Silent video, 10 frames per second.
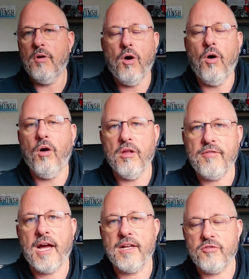all of
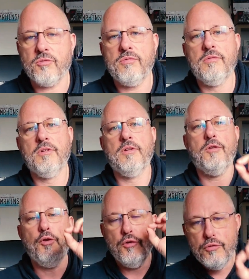Agile.
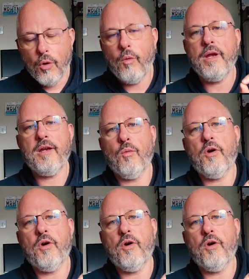Knowing